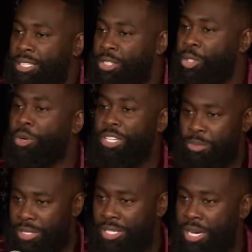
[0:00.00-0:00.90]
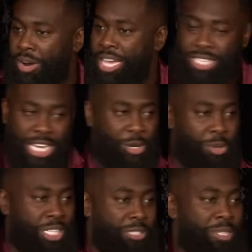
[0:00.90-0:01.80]
Stories with you, all right? So I don't
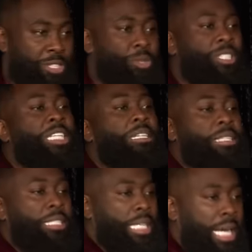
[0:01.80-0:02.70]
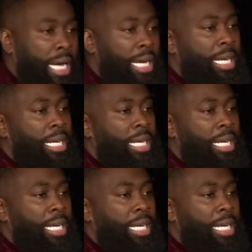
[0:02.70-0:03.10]
want it to be too serious in here.